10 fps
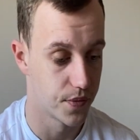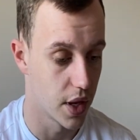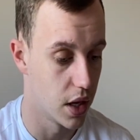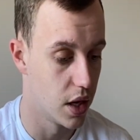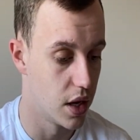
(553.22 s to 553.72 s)

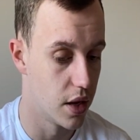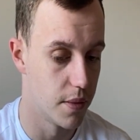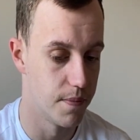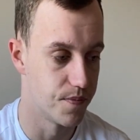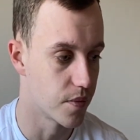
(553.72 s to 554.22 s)

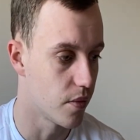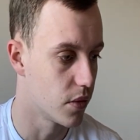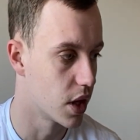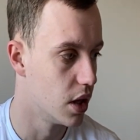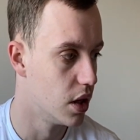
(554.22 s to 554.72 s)

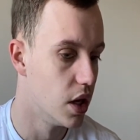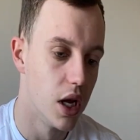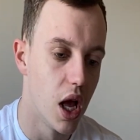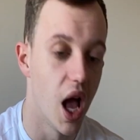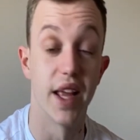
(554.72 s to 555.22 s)

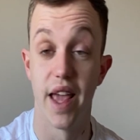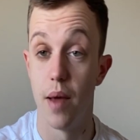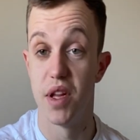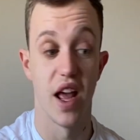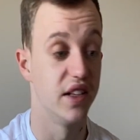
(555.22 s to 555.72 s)
a
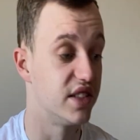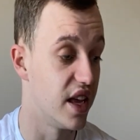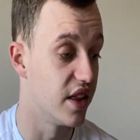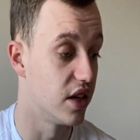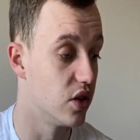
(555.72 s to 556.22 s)
gaming headset
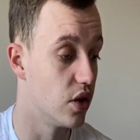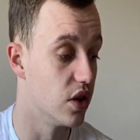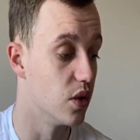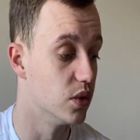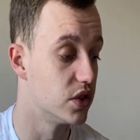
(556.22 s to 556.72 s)
that I don't
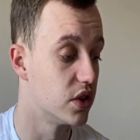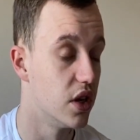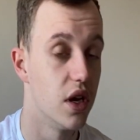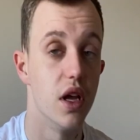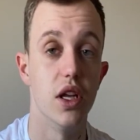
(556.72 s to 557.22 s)
use,
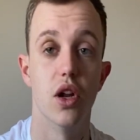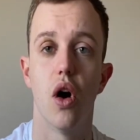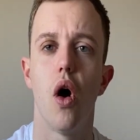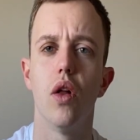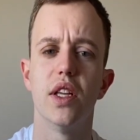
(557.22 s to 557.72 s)

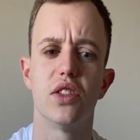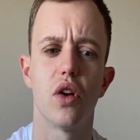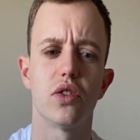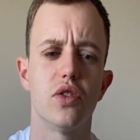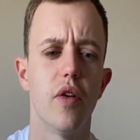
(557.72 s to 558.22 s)
all this sort
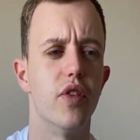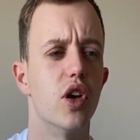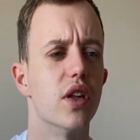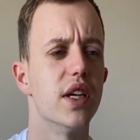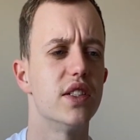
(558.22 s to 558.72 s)
of stuff. You
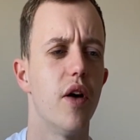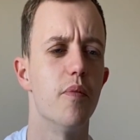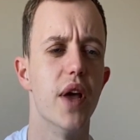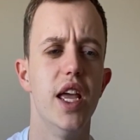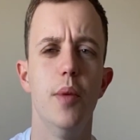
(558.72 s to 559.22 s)
could list it on
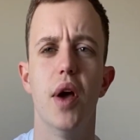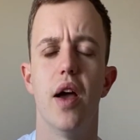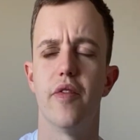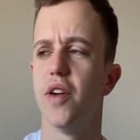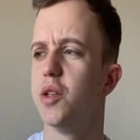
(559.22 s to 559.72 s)
eBay,
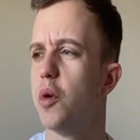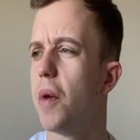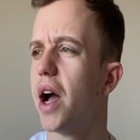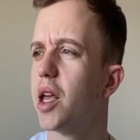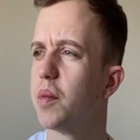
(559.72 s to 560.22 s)
Facebook
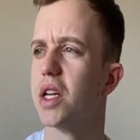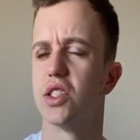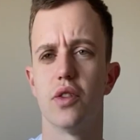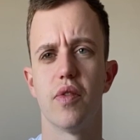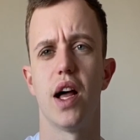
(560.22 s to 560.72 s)
Marketplace,
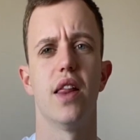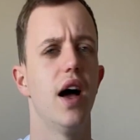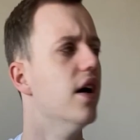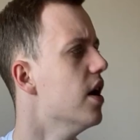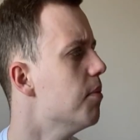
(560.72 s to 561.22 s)
stuff like that.
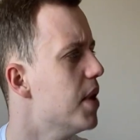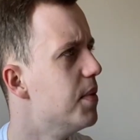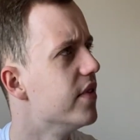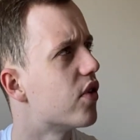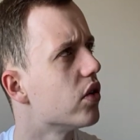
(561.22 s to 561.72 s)
Maybe
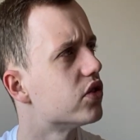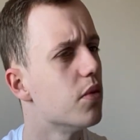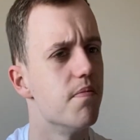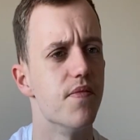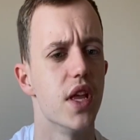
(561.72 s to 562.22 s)
you've got
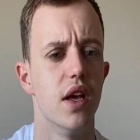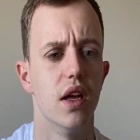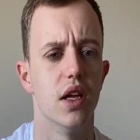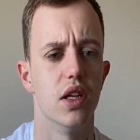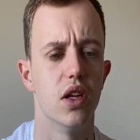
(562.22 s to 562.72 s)
some,
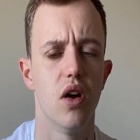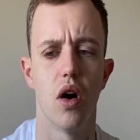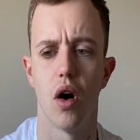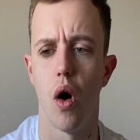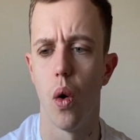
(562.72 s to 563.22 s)

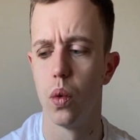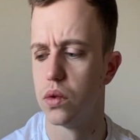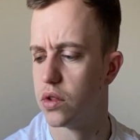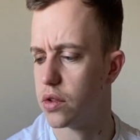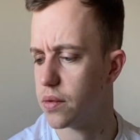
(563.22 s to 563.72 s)
old